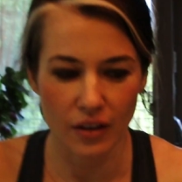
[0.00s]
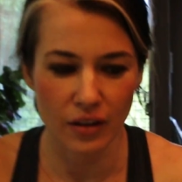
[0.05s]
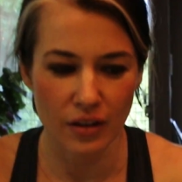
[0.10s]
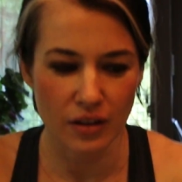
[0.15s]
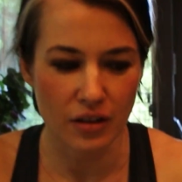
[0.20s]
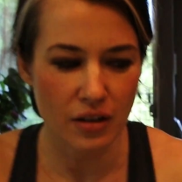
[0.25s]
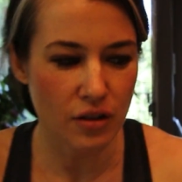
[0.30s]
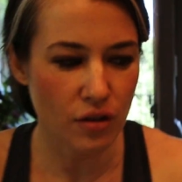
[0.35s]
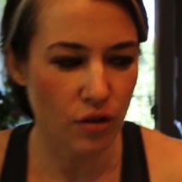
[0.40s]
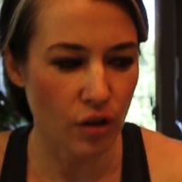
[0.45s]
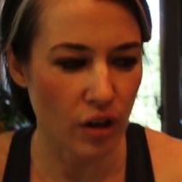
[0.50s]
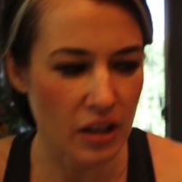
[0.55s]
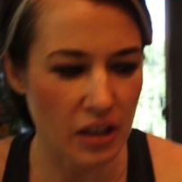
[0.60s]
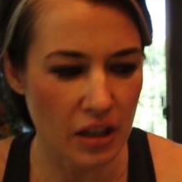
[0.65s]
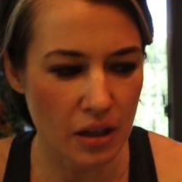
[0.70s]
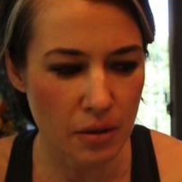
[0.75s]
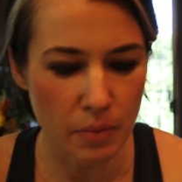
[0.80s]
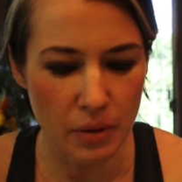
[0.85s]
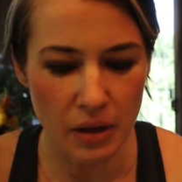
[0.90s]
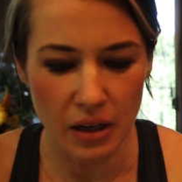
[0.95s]
This is
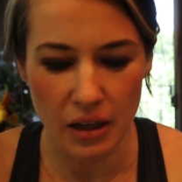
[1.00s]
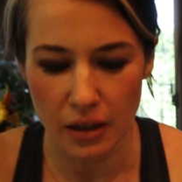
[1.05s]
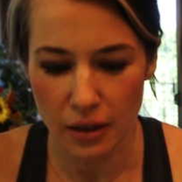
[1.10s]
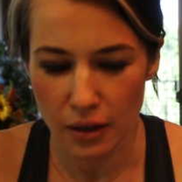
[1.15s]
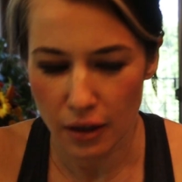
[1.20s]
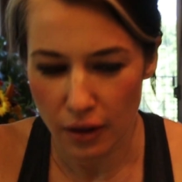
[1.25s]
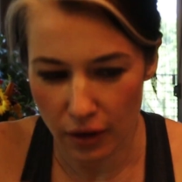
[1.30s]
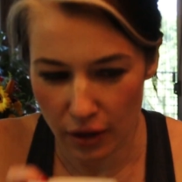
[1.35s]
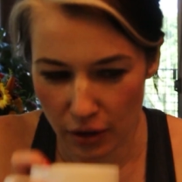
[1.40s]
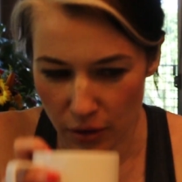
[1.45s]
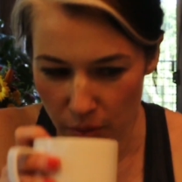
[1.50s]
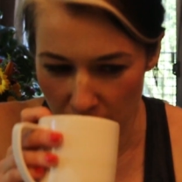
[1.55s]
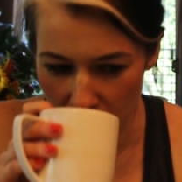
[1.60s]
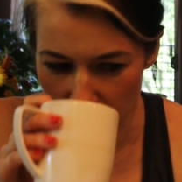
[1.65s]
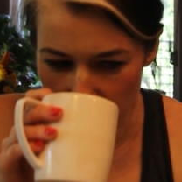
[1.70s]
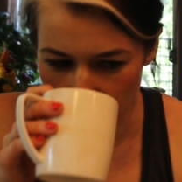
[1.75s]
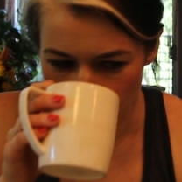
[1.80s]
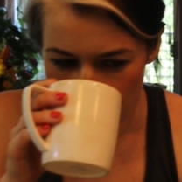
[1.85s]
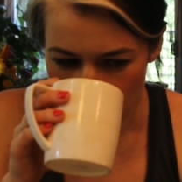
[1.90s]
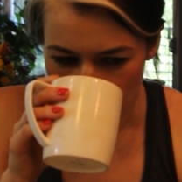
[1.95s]
crazy, but this
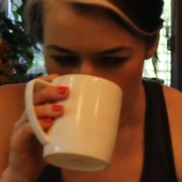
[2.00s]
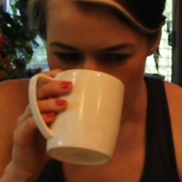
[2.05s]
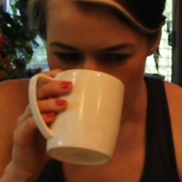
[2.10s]
one